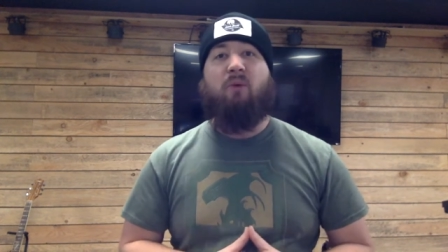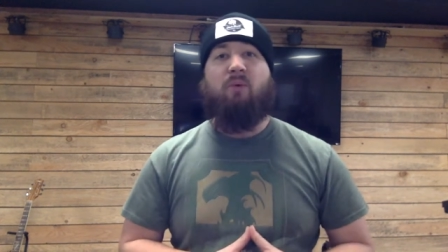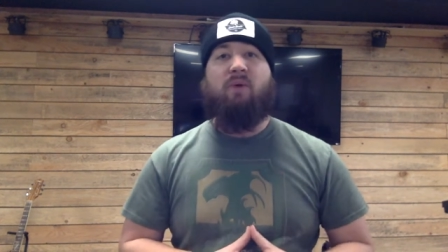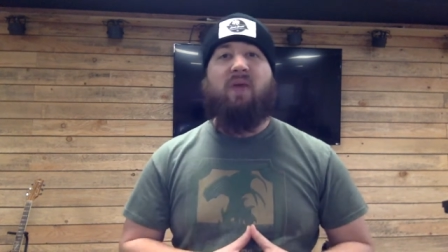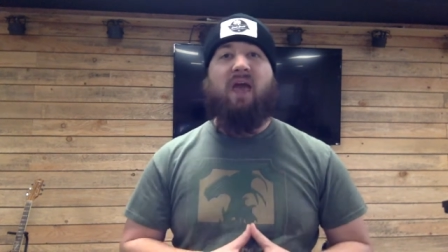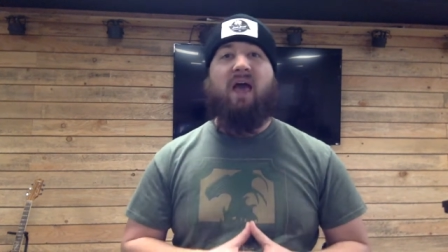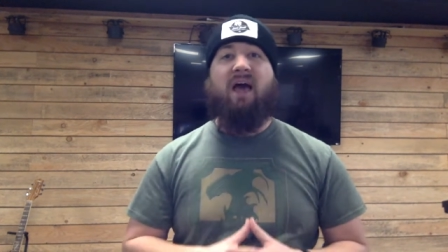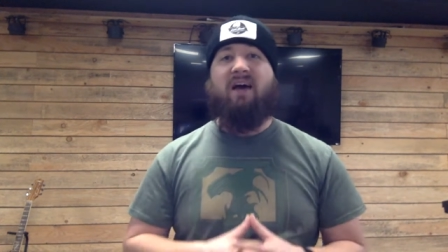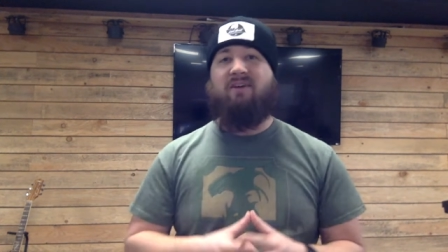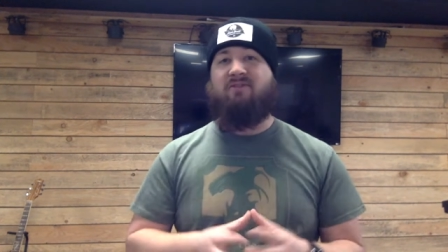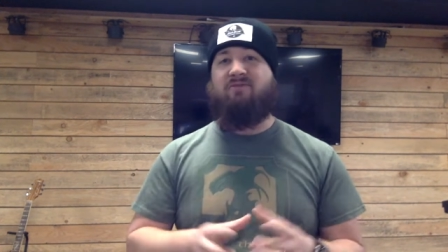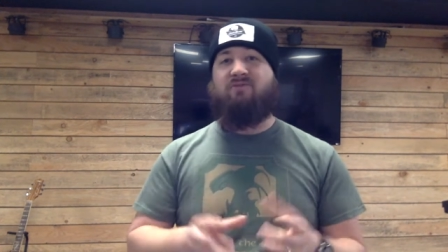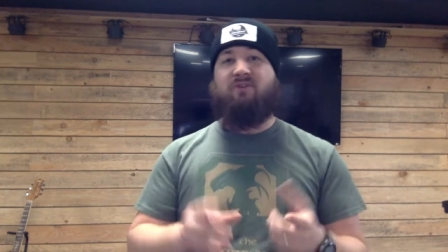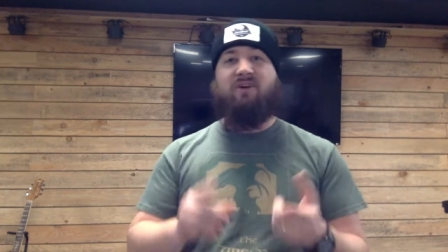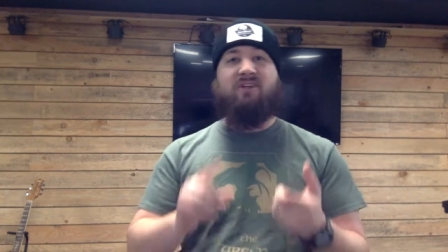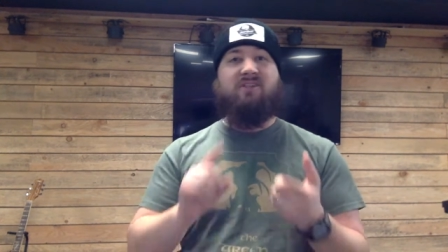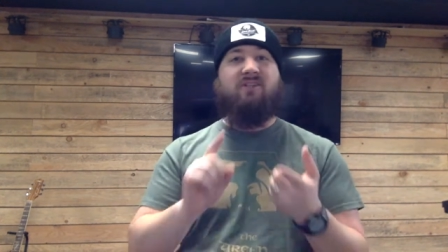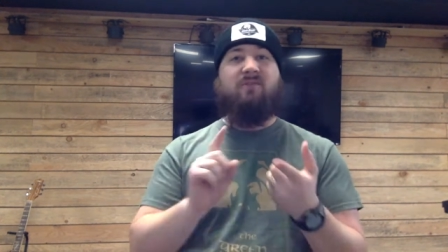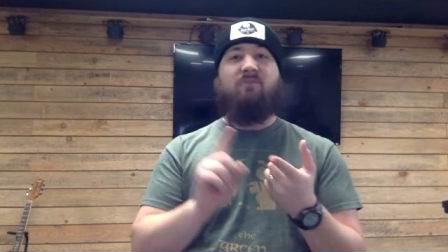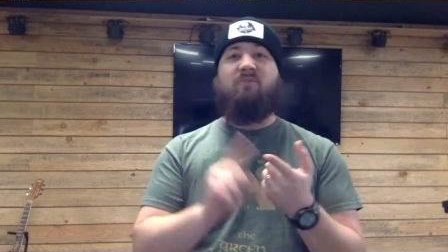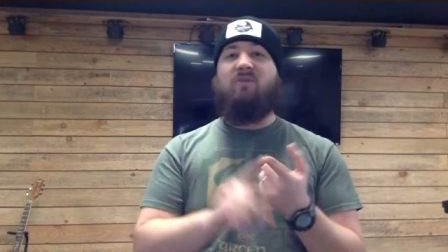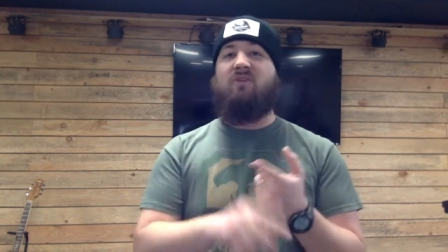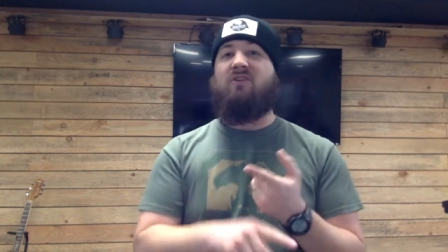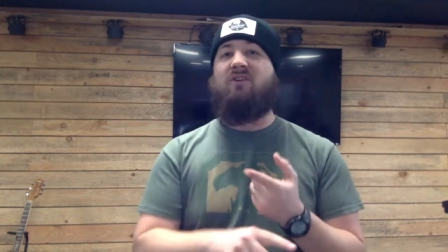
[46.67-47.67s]
We have fun
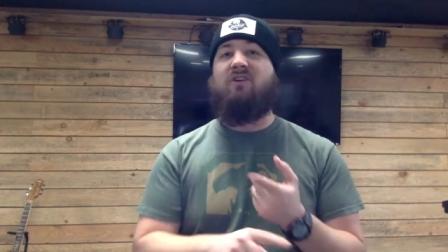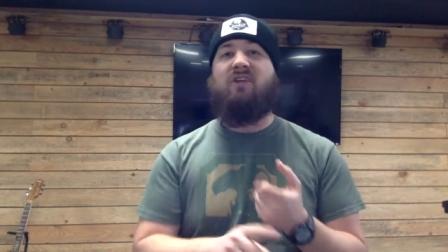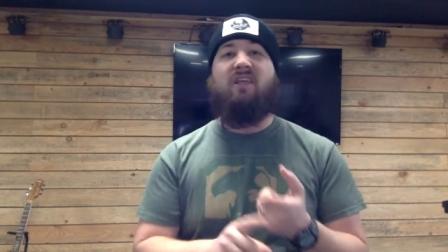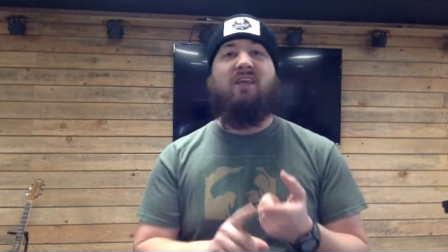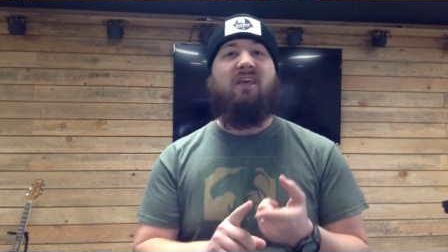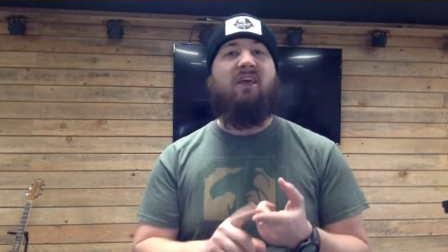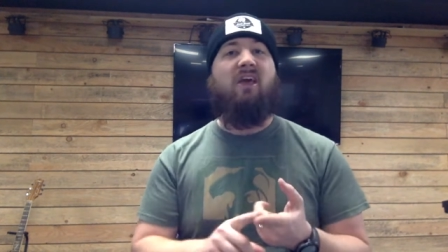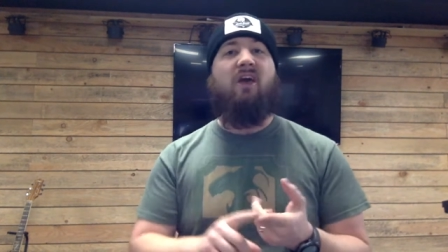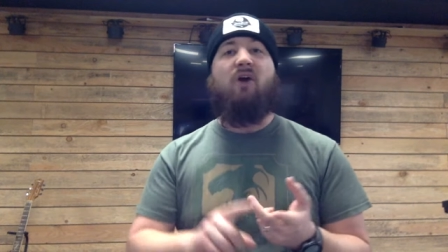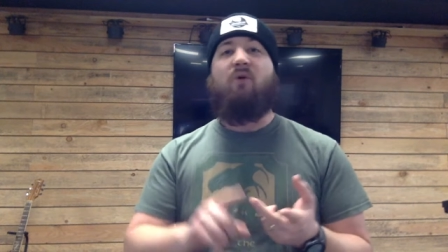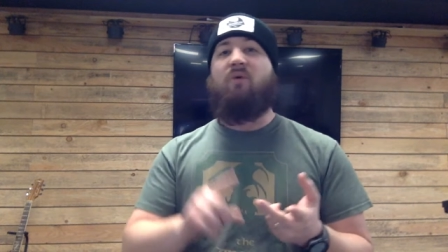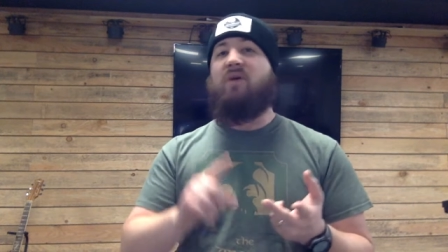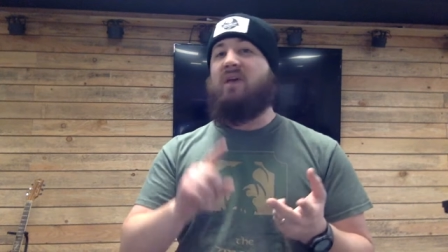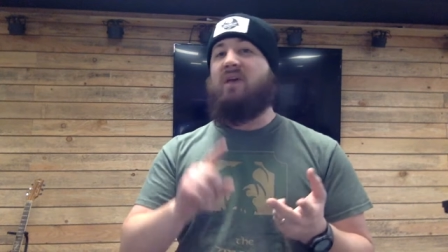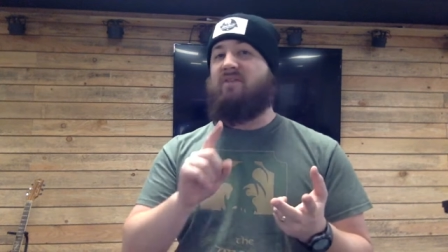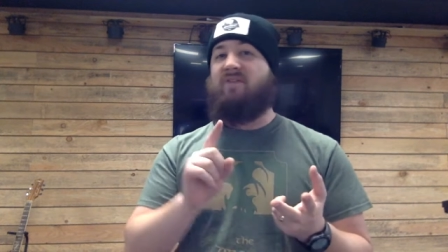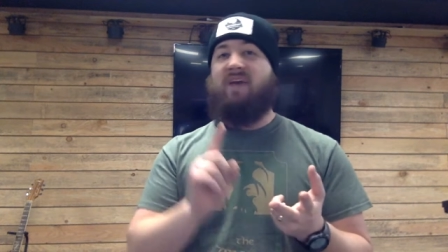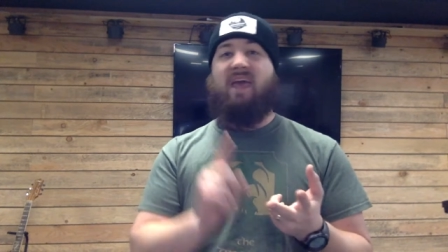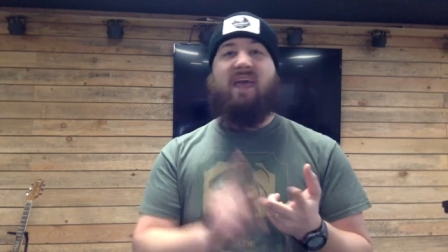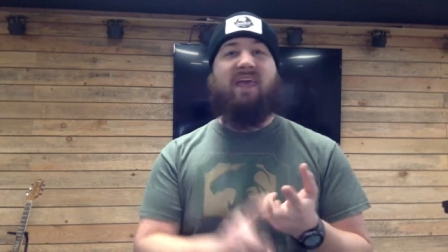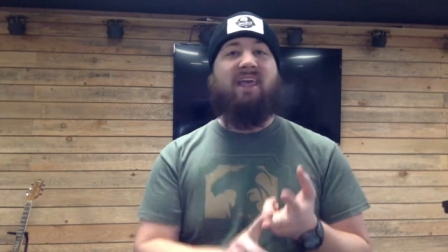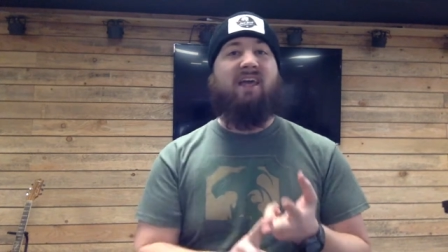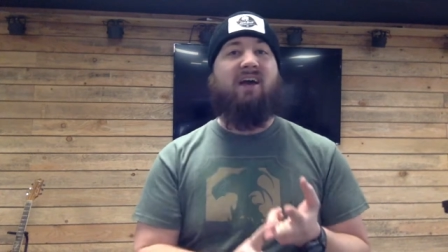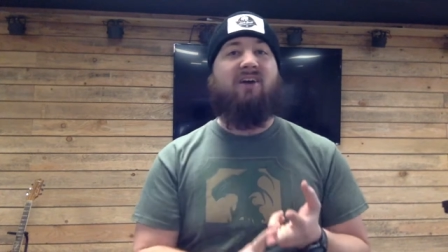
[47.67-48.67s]
community, we have
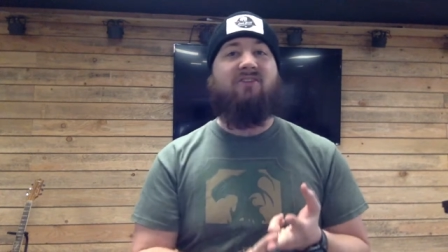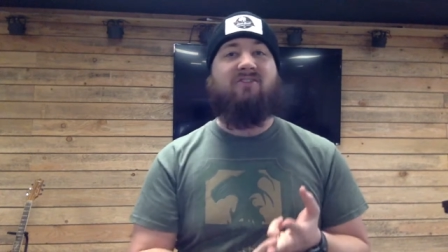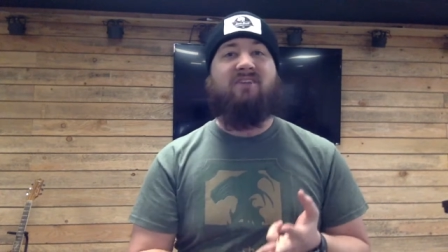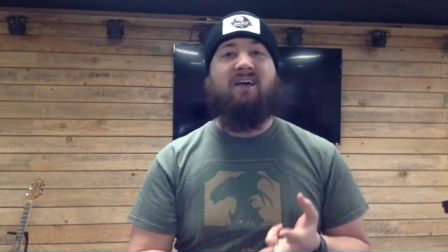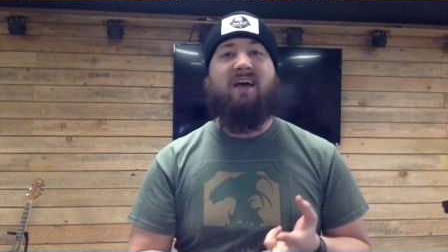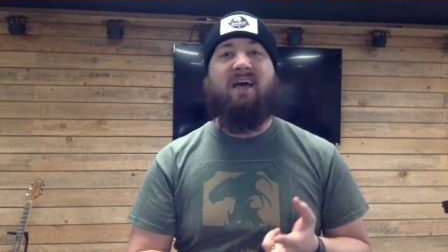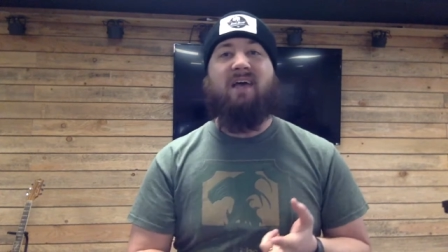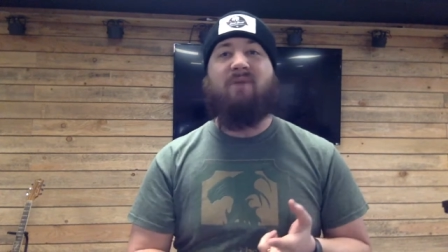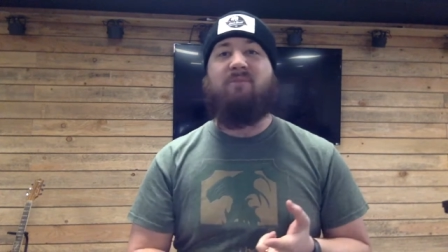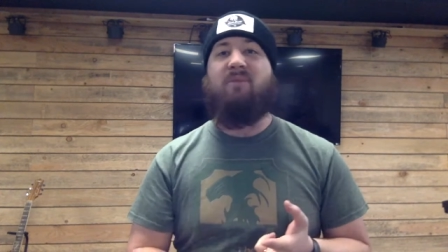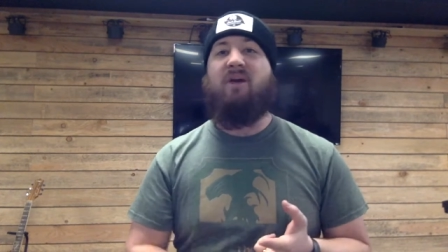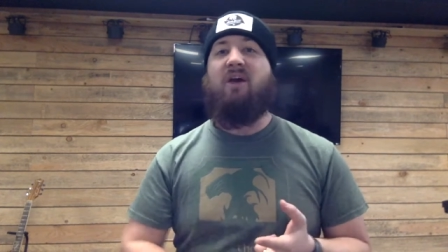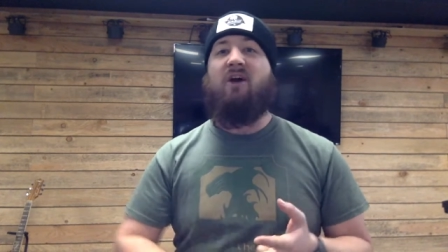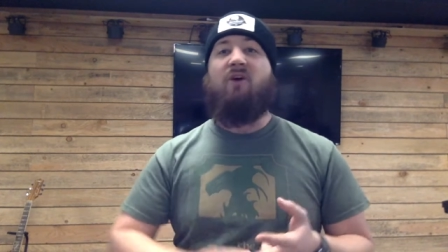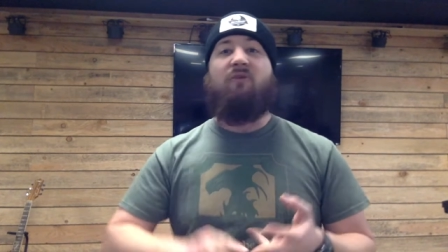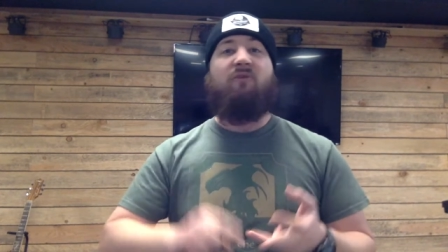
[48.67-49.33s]
hangout time,